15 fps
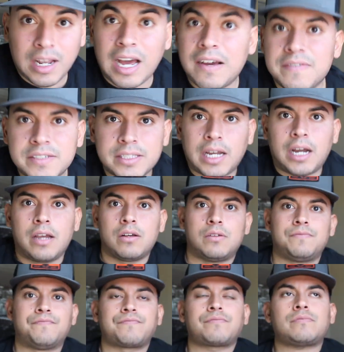lifestyle,
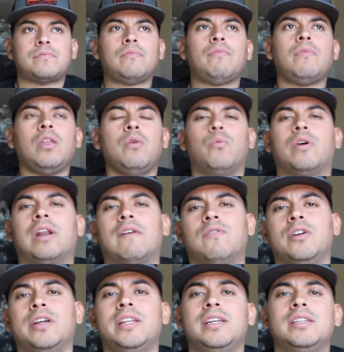
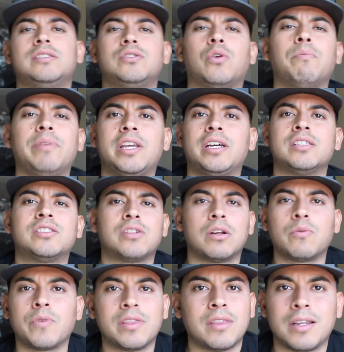whatever it is, don't be
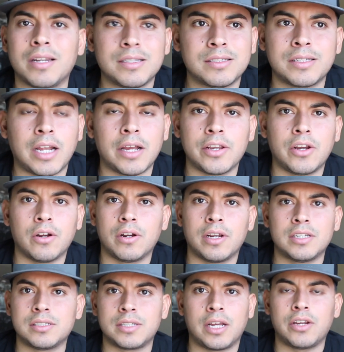concerned with it. It's not your,
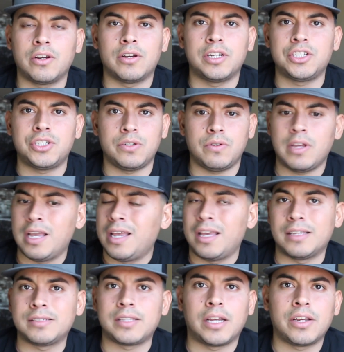it's not your issue.
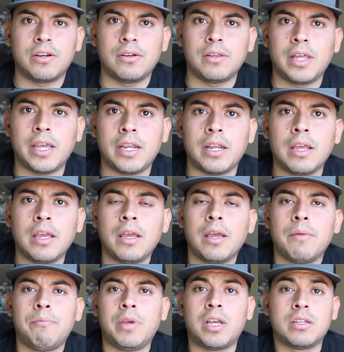It's not your lane.
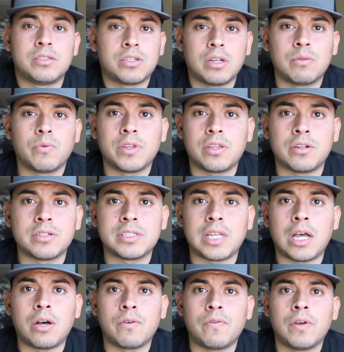Be concerned with
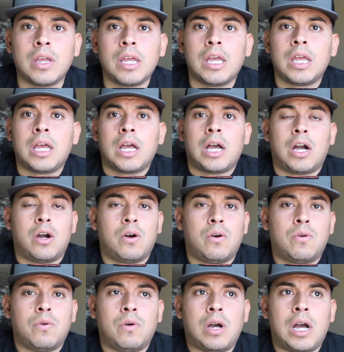yourself,
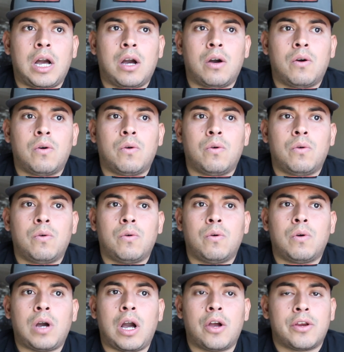how, how,
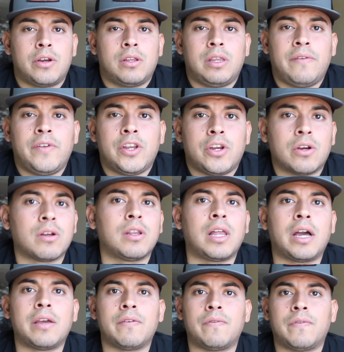how you're living your
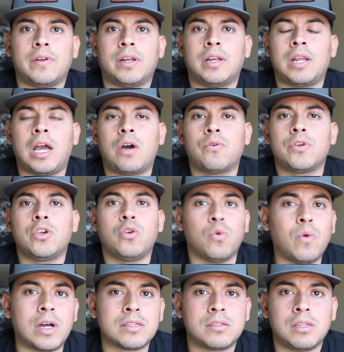life and how you
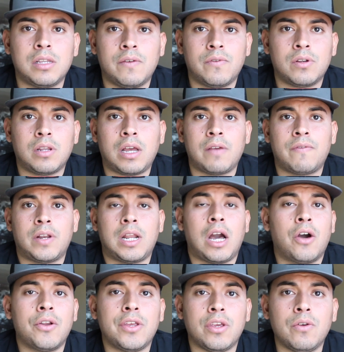want to live your life and
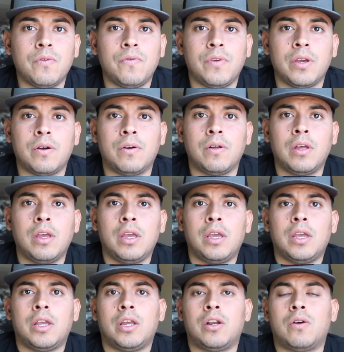how do you feel?
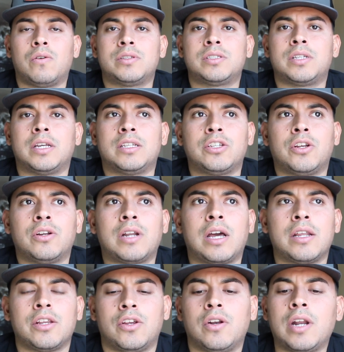You know, it's, you're
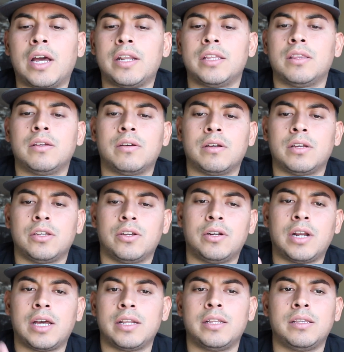not, you're not in the,
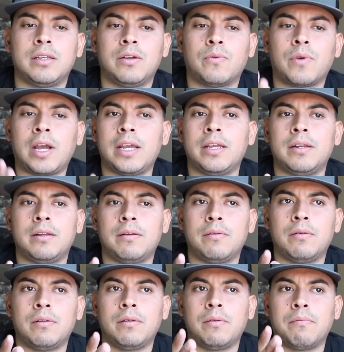you're not in the right
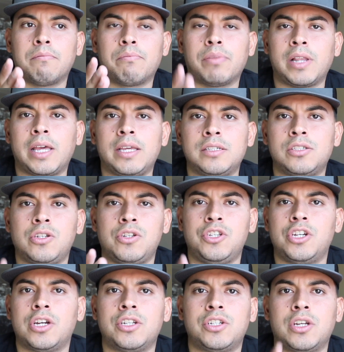place to
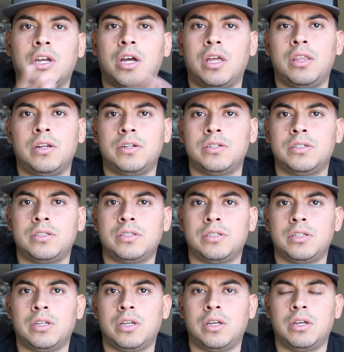judge
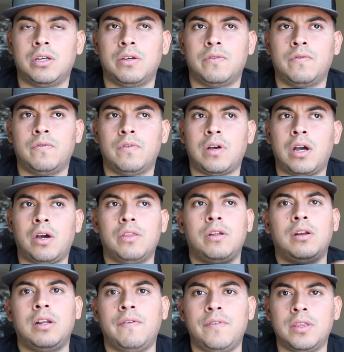others of how
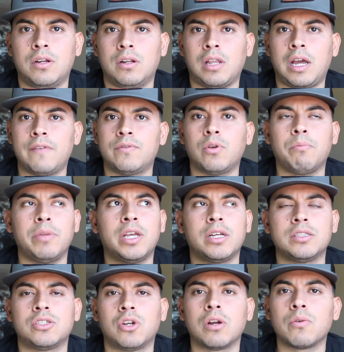they're living their life. Don't be
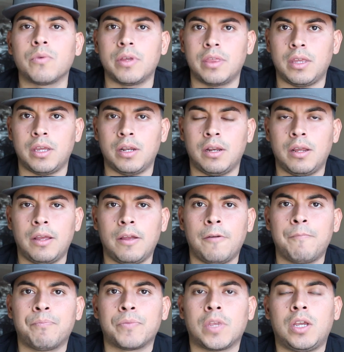concerned with it.
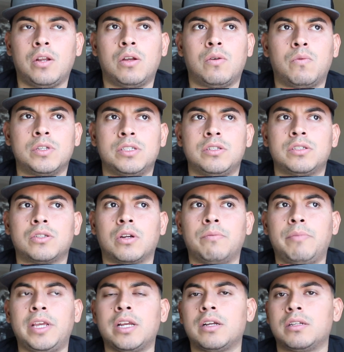You know, once you
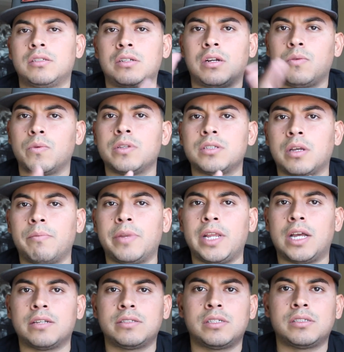start being concerned with
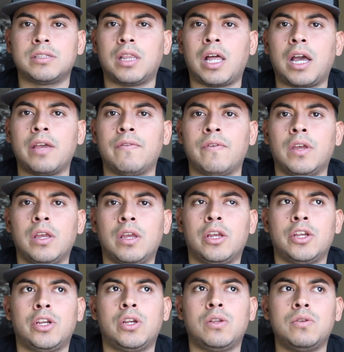somebody else's life,
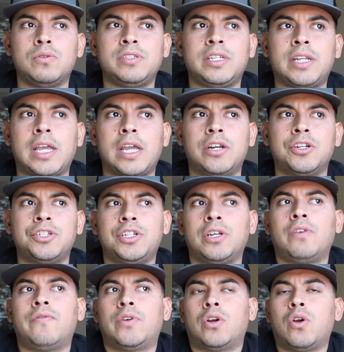you're losing energy
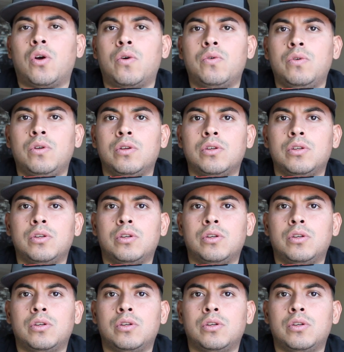of your own